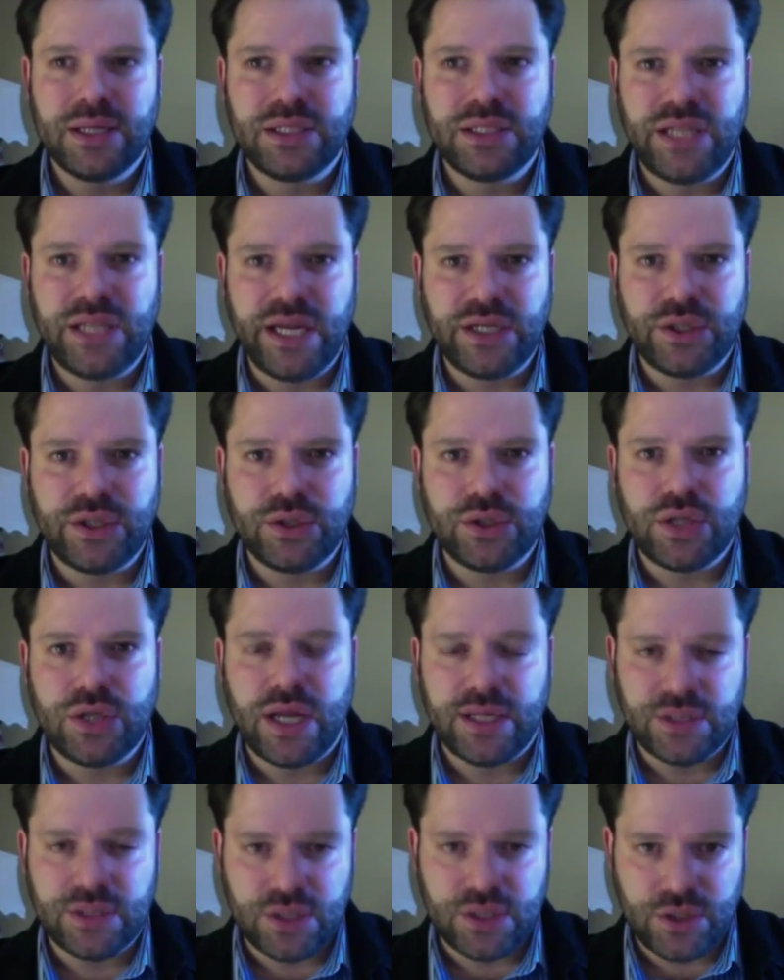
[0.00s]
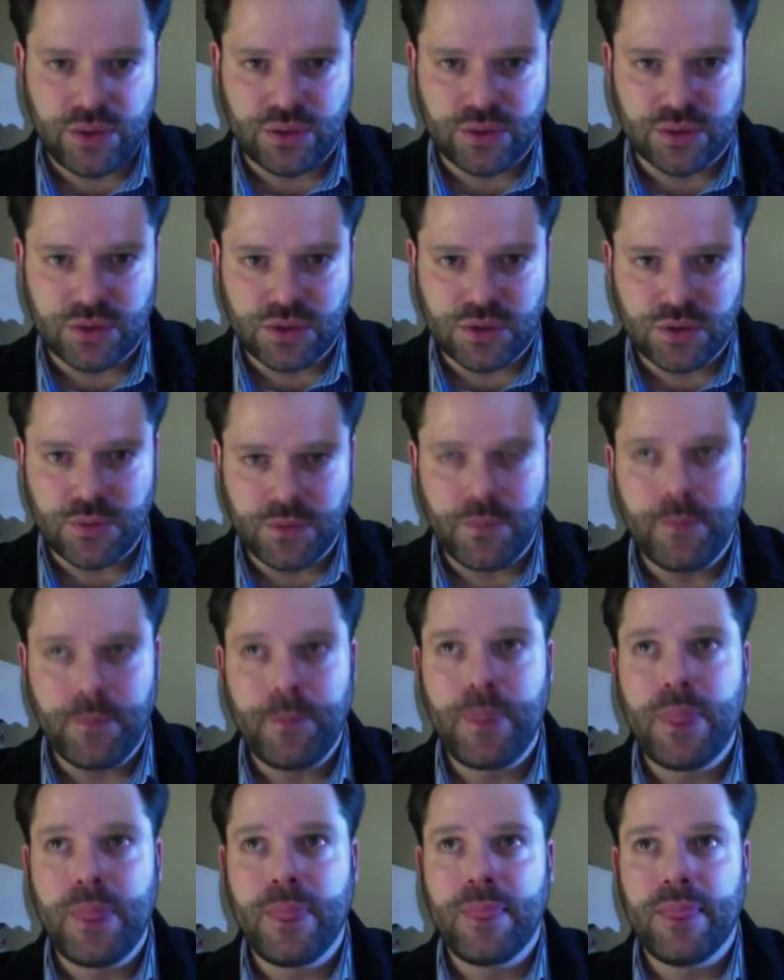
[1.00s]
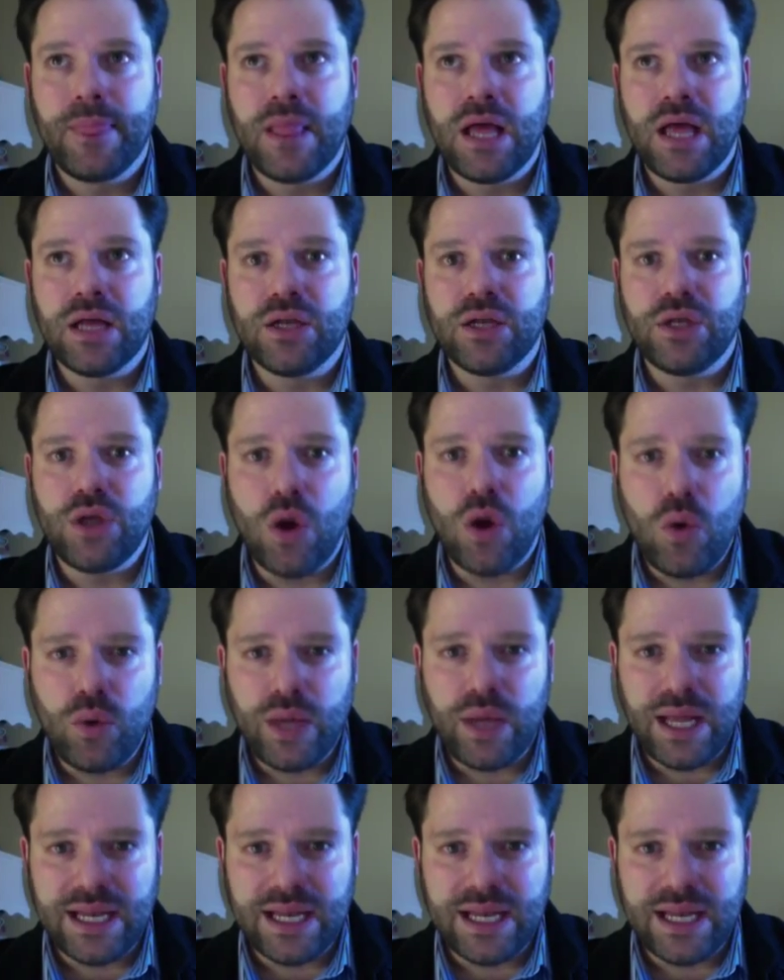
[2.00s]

Teachers and students, don't